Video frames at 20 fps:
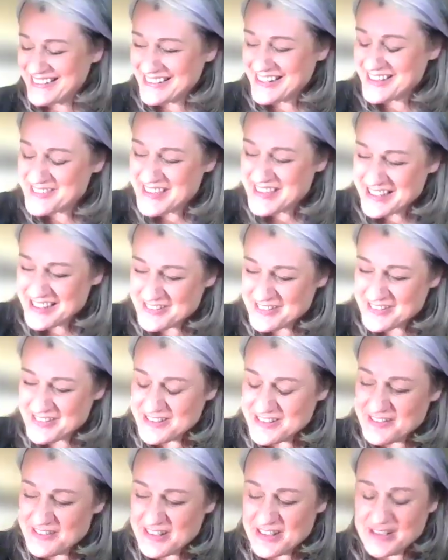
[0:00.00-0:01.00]
no, thanks.
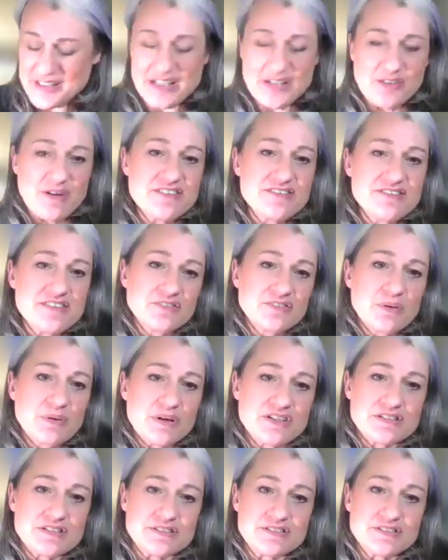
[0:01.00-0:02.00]
This is a great set of
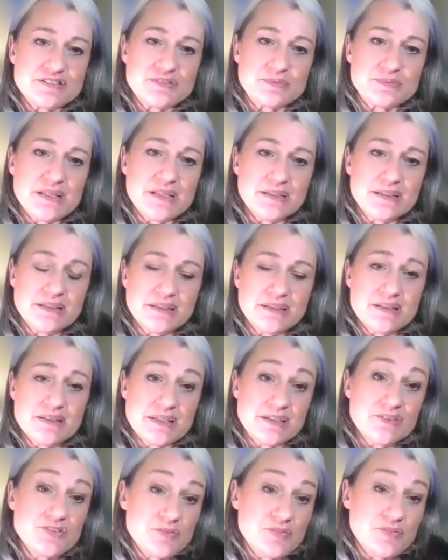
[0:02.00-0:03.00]
questions as well, and
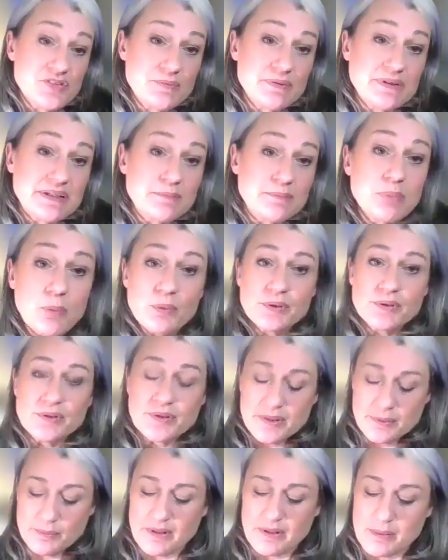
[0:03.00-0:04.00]
it's obviously really
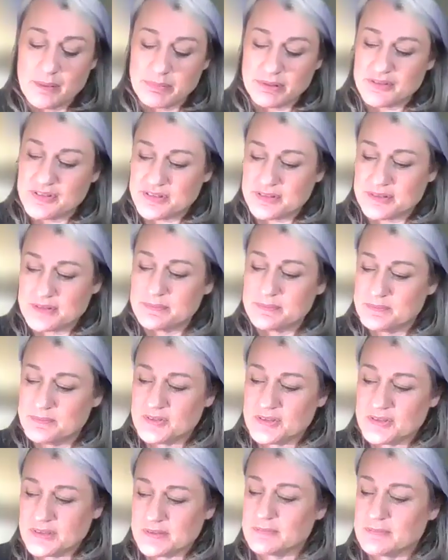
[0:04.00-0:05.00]
important that we're able to
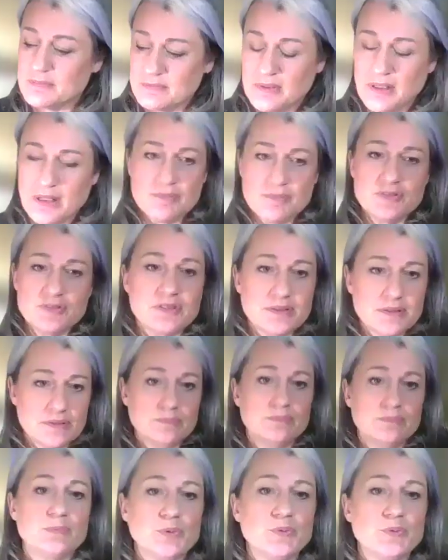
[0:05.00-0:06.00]
come to
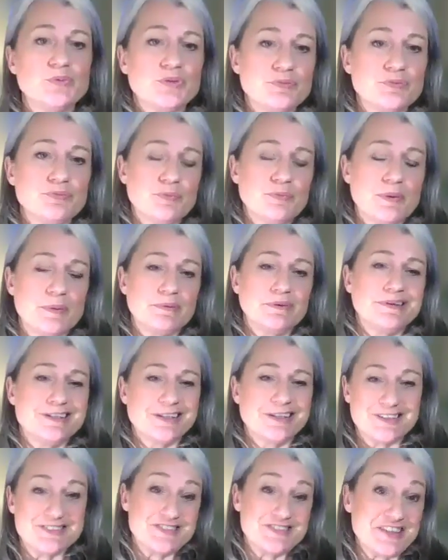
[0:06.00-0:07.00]
the root of when we're in
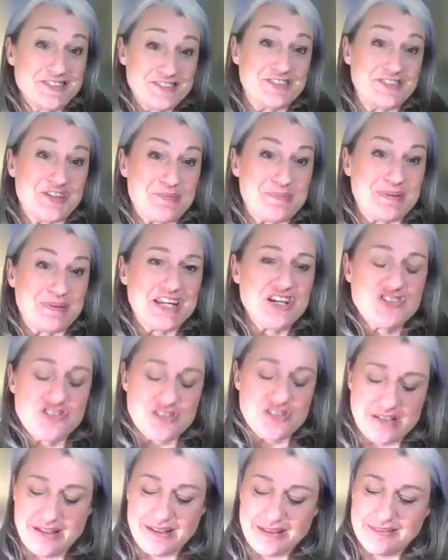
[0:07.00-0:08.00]
a contested
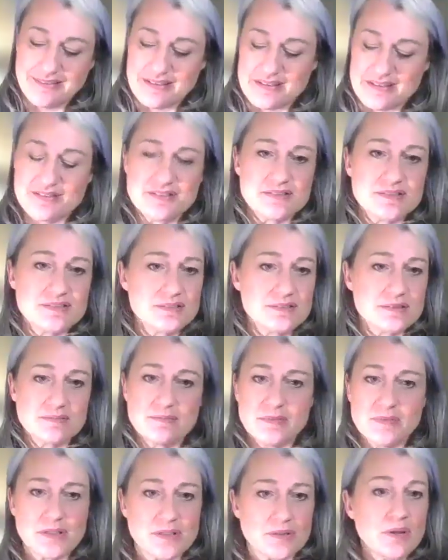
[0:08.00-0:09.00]
nomination like this, is
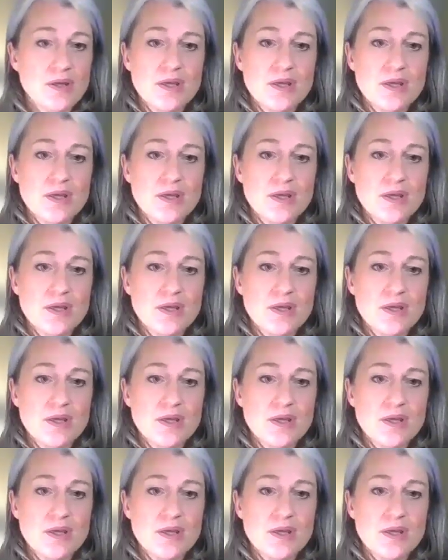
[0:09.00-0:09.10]
that,